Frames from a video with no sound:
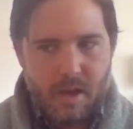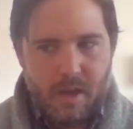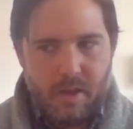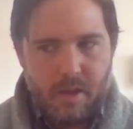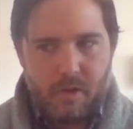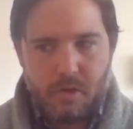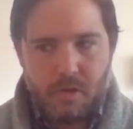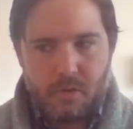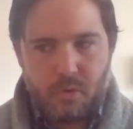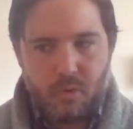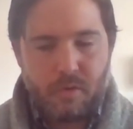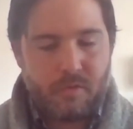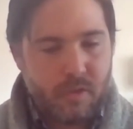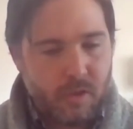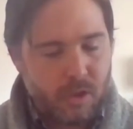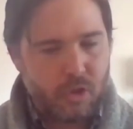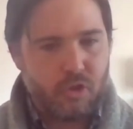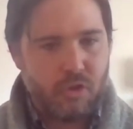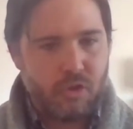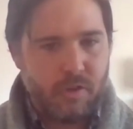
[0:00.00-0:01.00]
other sort of
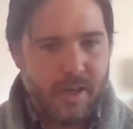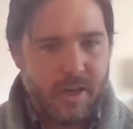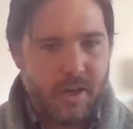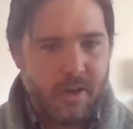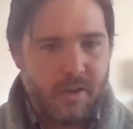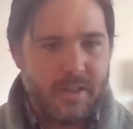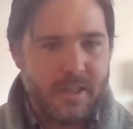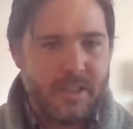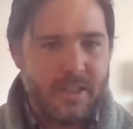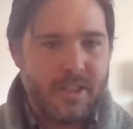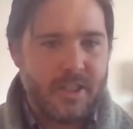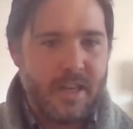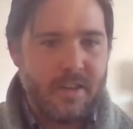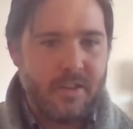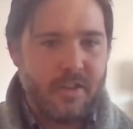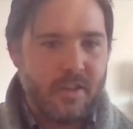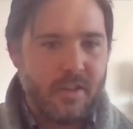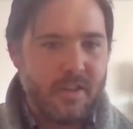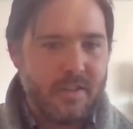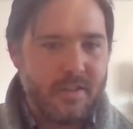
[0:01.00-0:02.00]
cultural heritage
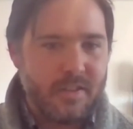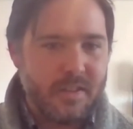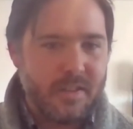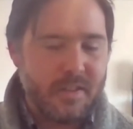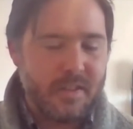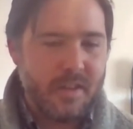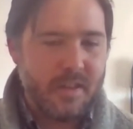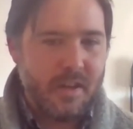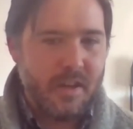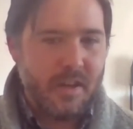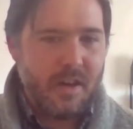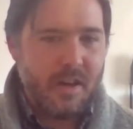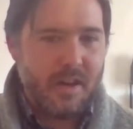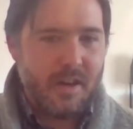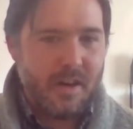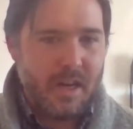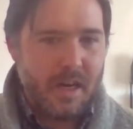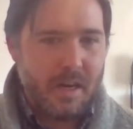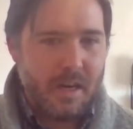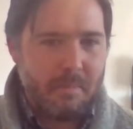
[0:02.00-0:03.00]
centers.
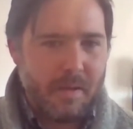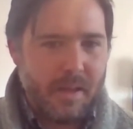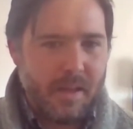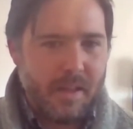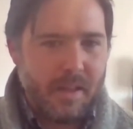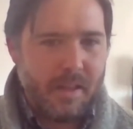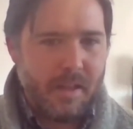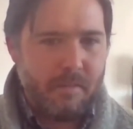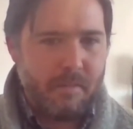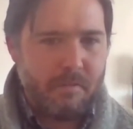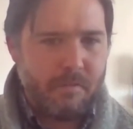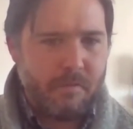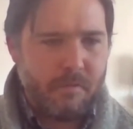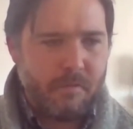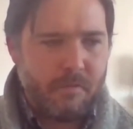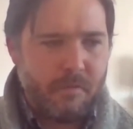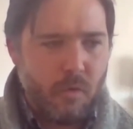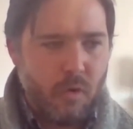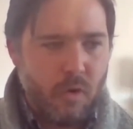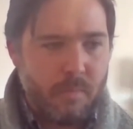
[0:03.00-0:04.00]
And they
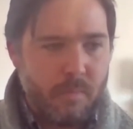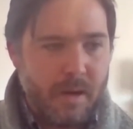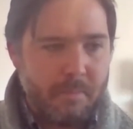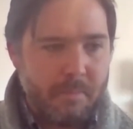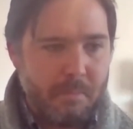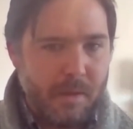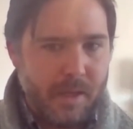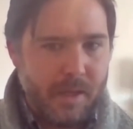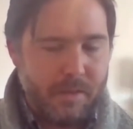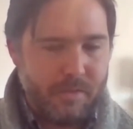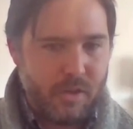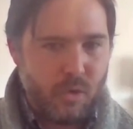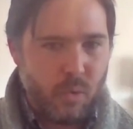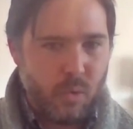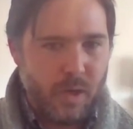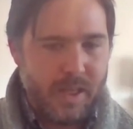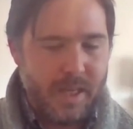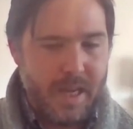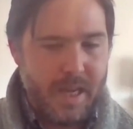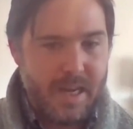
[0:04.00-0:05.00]
formed, I believe, in
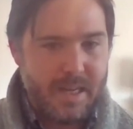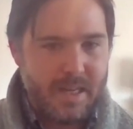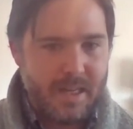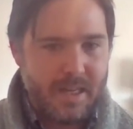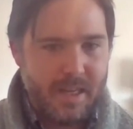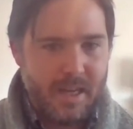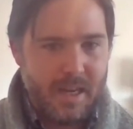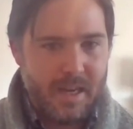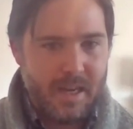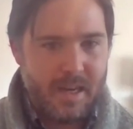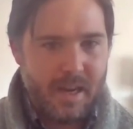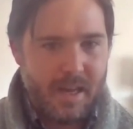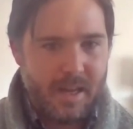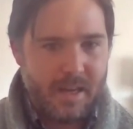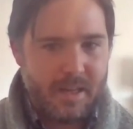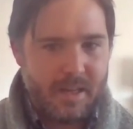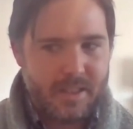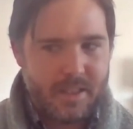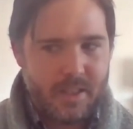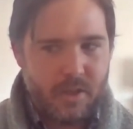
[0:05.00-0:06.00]
2018 and
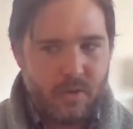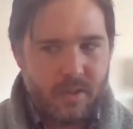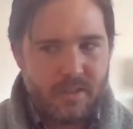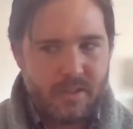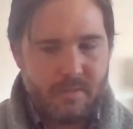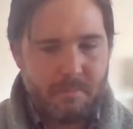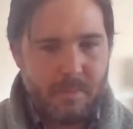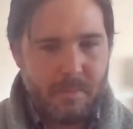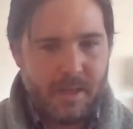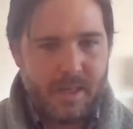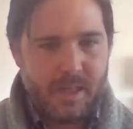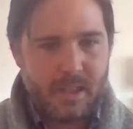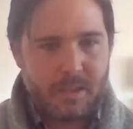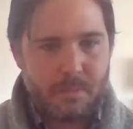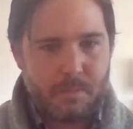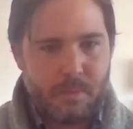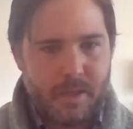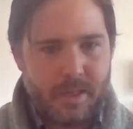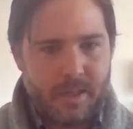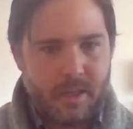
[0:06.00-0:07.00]
had a series of
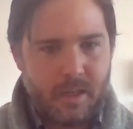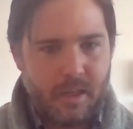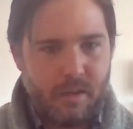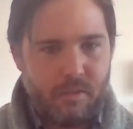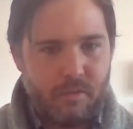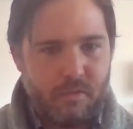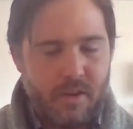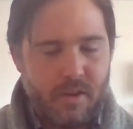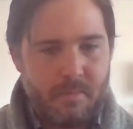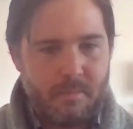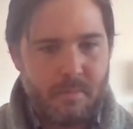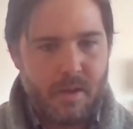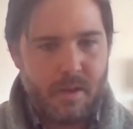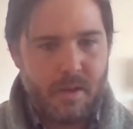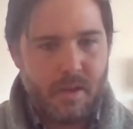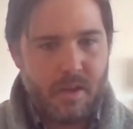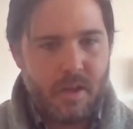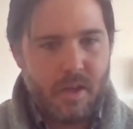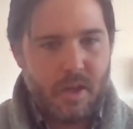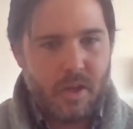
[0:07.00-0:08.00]
meetings, particularly from
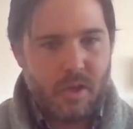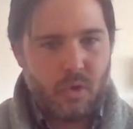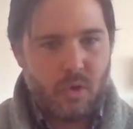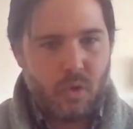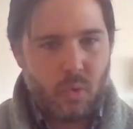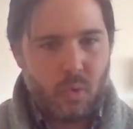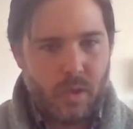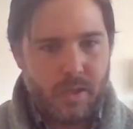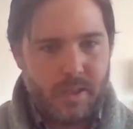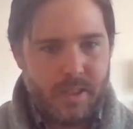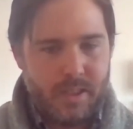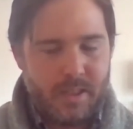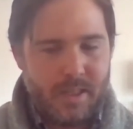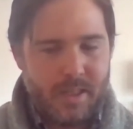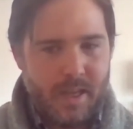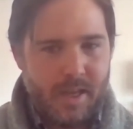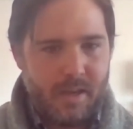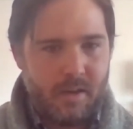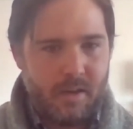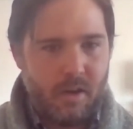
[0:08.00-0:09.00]

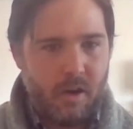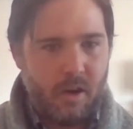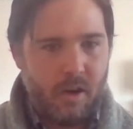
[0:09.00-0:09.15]
2010